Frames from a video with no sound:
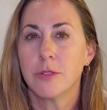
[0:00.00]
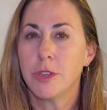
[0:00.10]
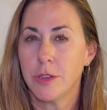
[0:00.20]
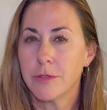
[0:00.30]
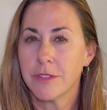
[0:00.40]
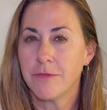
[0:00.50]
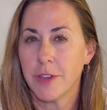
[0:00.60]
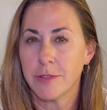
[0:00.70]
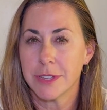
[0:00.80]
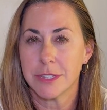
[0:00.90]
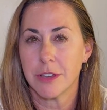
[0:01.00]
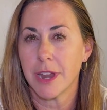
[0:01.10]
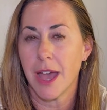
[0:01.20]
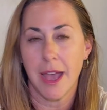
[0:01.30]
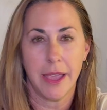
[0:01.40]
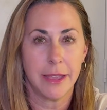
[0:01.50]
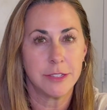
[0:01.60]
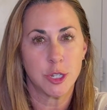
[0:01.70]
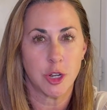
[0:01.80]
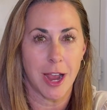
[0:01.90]
you can focus on high-end
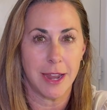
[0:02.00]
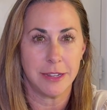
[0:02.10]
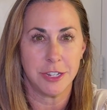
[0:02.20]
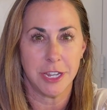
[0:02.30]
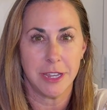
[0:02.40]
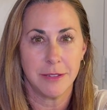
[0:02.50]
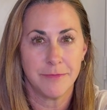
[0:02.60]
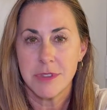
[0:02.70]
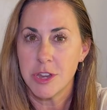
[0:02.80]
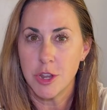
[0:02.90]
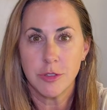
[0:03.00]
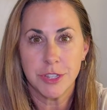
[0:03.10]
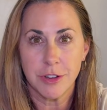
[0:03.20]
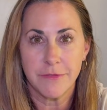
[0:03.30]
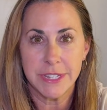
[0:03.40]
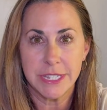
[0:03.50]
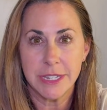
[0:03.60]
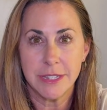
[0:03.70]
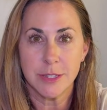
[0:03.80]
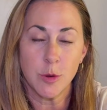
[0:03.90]
strategy, new
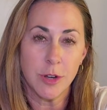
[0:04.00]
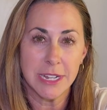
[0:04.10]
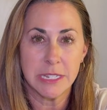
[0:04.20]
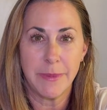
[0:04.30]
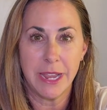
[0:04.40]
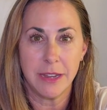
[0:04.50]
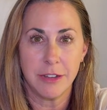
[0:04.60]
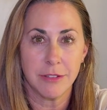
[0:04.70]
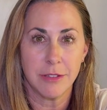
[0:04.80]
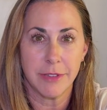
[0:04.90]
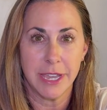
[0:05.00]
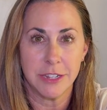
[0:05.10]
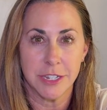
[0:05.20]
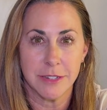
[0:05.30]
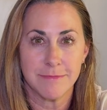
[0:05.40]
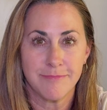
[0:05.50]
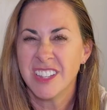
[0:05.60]
services, or expanding your location.